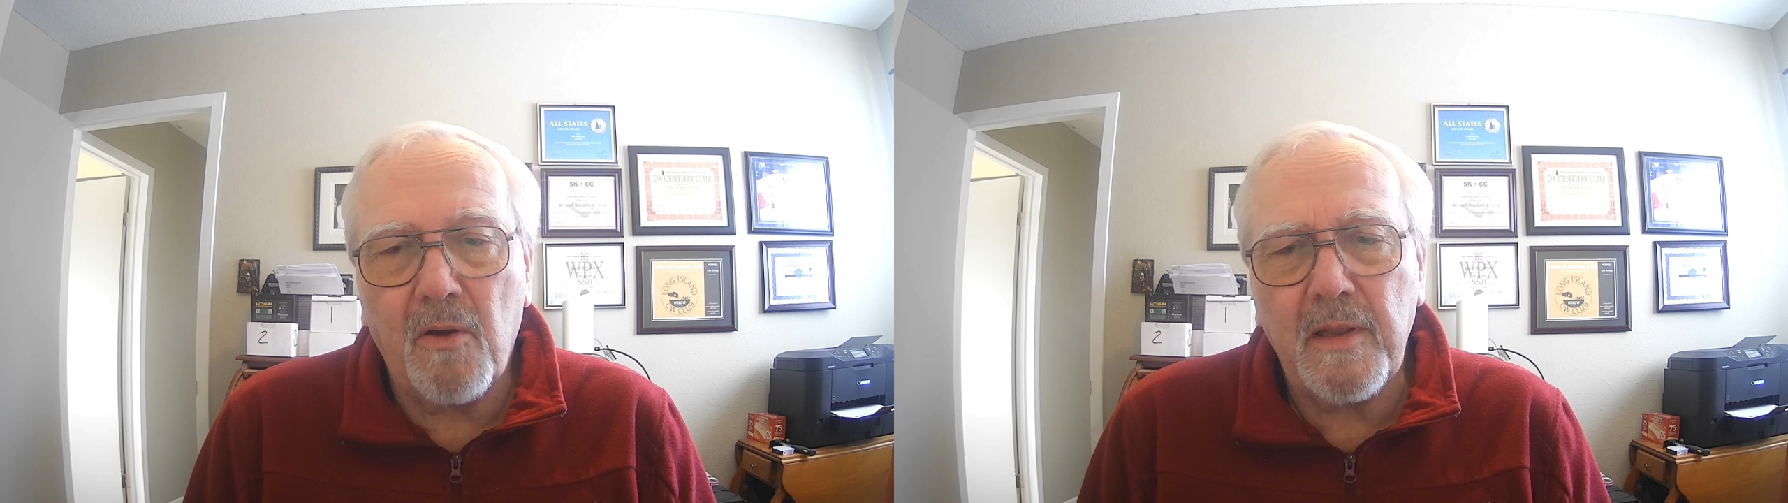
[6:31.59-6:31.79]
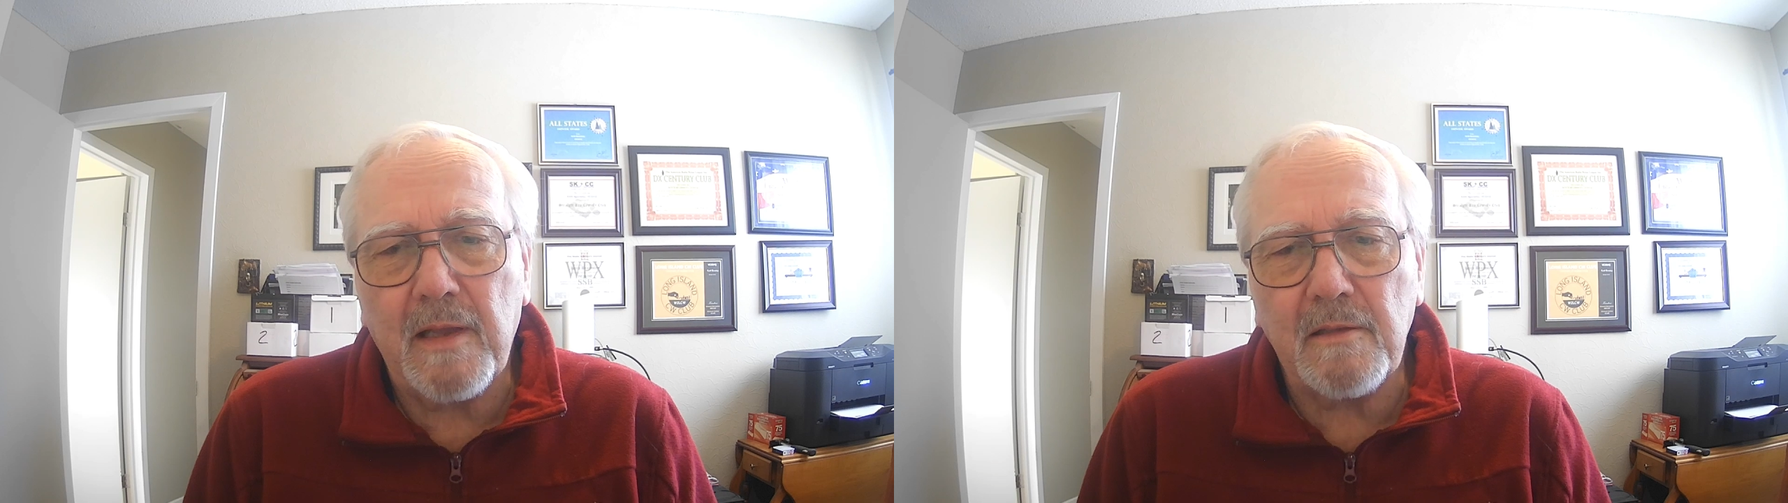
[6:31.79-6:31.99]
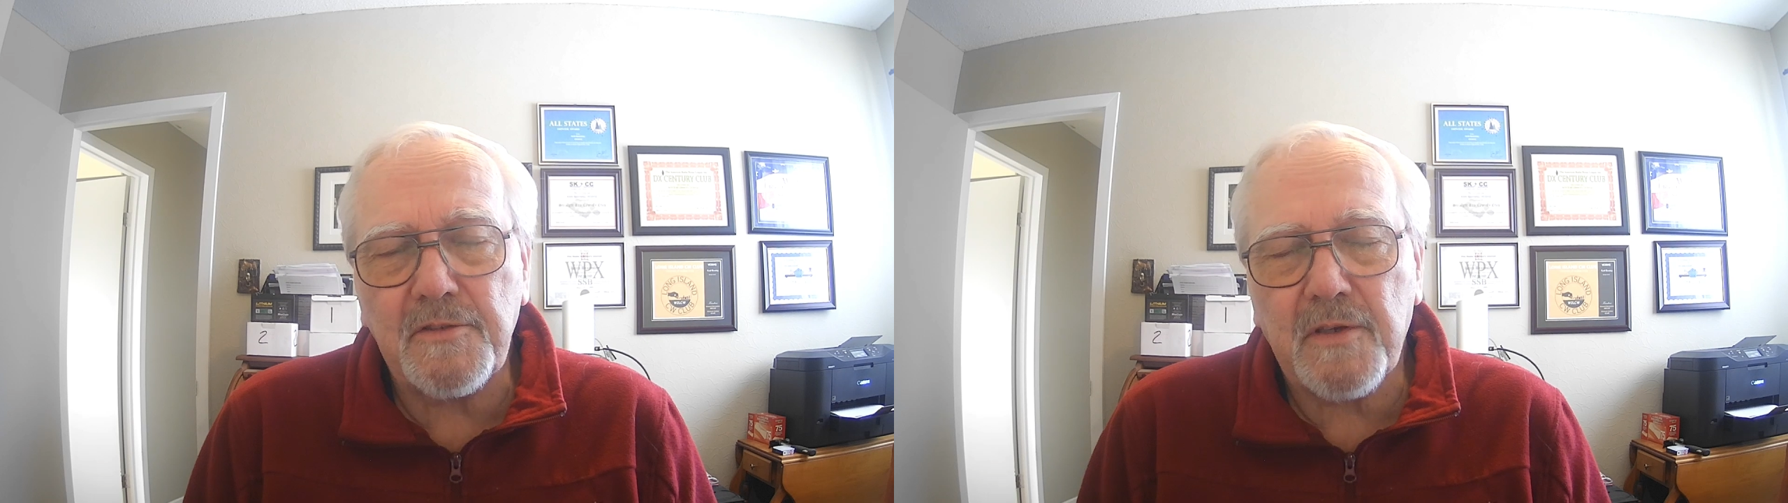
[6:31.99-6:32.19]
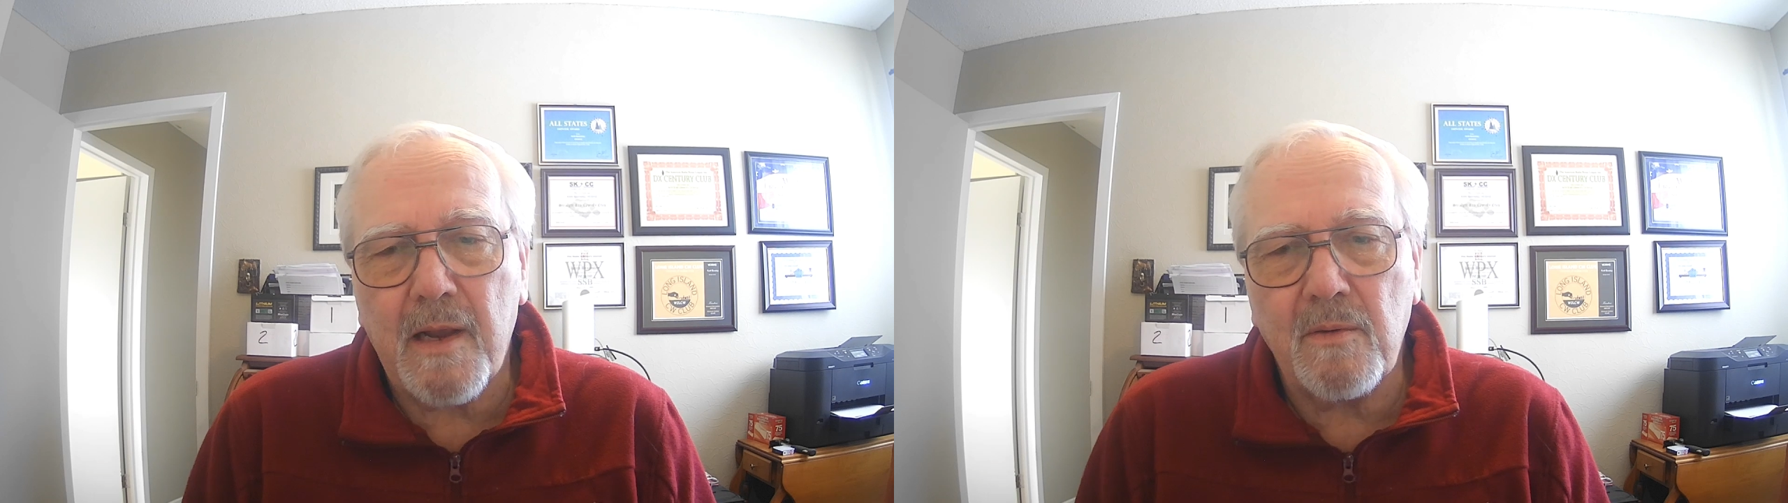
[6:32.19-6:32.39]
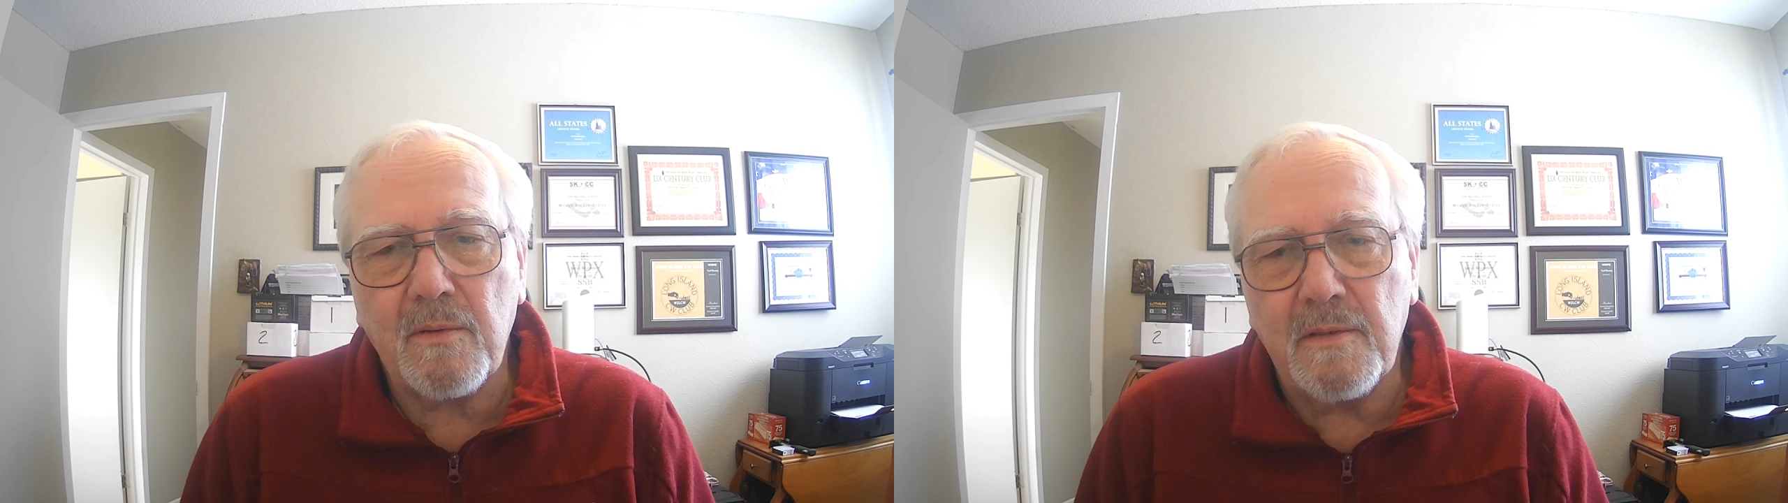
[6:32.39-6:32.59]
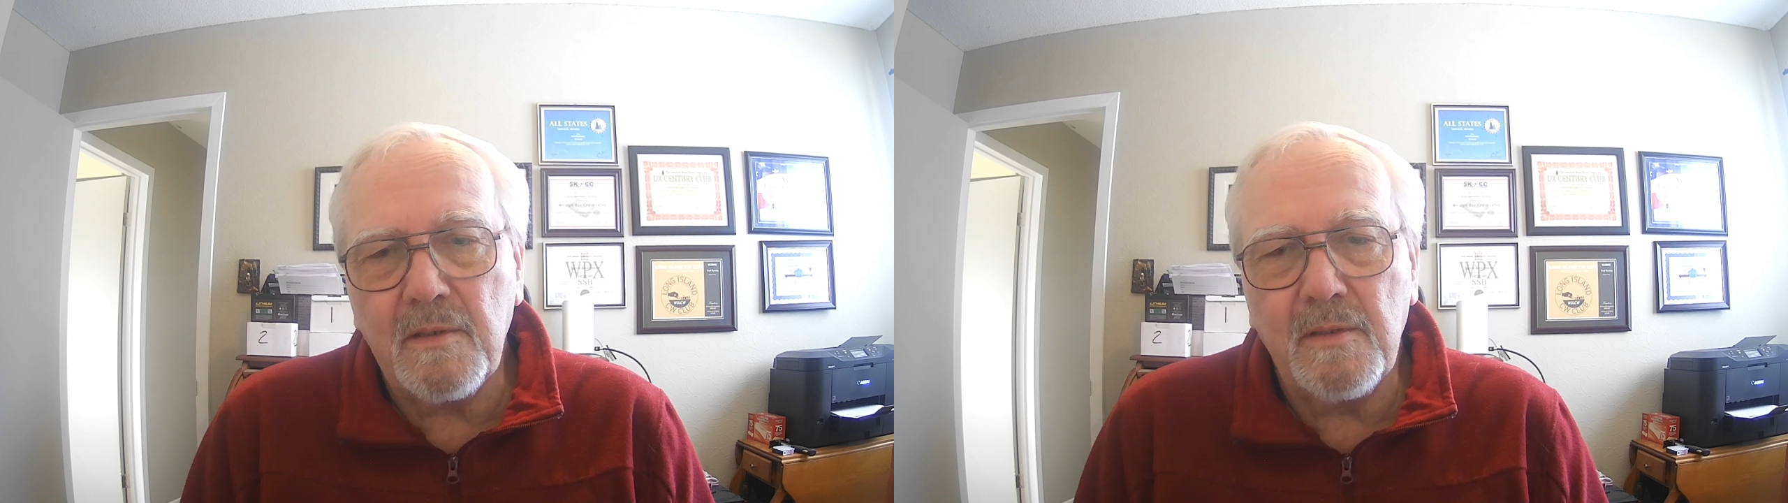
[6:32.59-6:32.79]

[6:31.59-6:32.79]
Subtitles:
oh yeah, let's count